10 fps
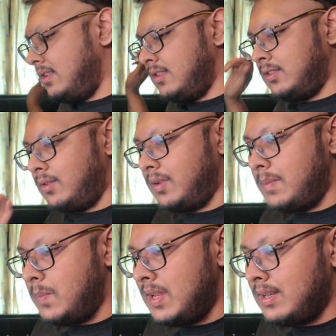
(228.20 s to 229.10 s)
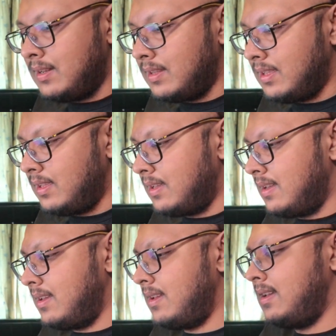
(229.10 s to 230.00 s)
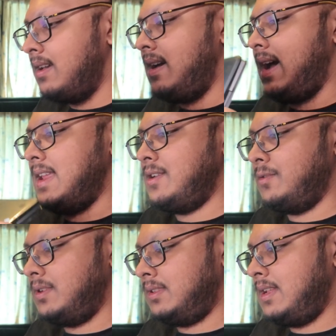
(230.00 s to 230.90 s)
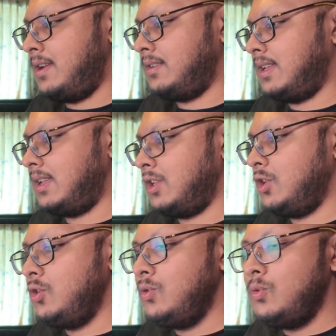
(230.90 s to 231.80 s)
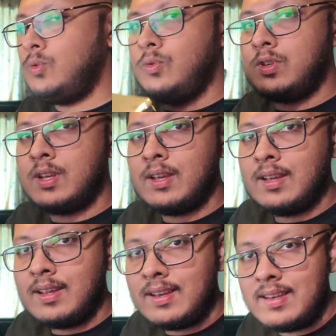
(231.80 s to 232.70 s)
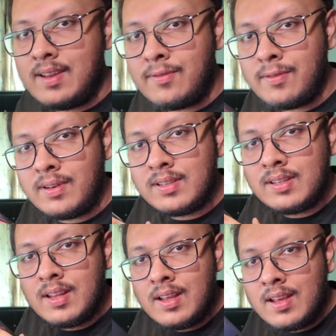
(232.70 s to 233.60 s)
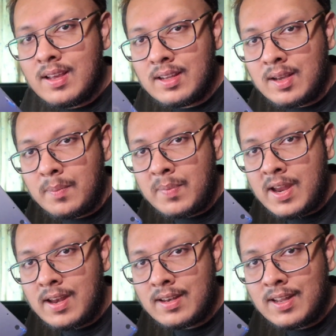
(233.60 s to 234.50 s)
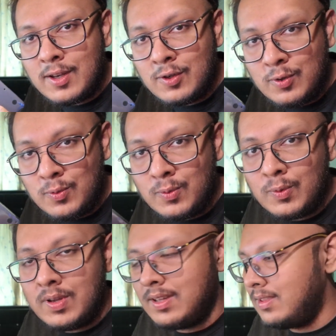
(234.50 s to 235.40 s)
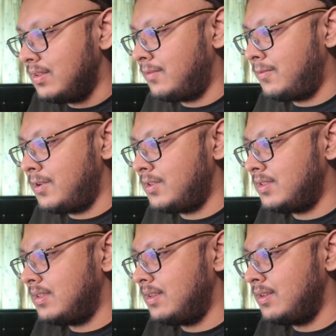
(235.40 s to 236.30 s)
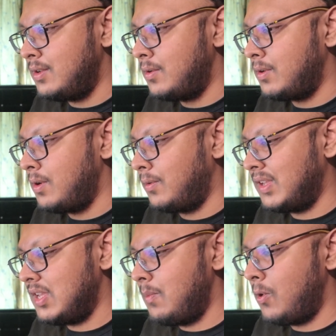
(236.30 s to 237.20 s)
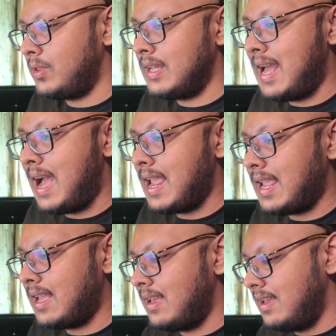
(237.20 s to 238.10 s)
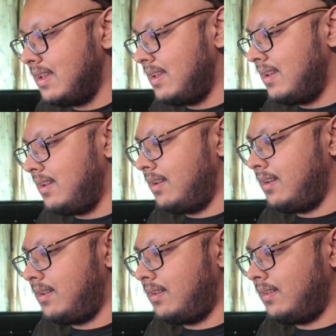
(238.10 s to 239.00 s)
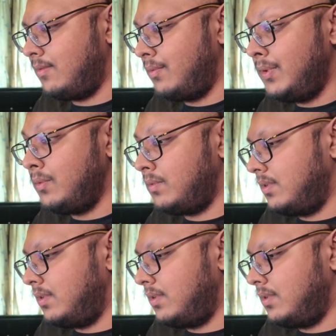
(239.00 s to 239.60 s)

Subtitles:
So immediately I noticed there's a huge difference compared to the first Doqo keyboard that I reviewed,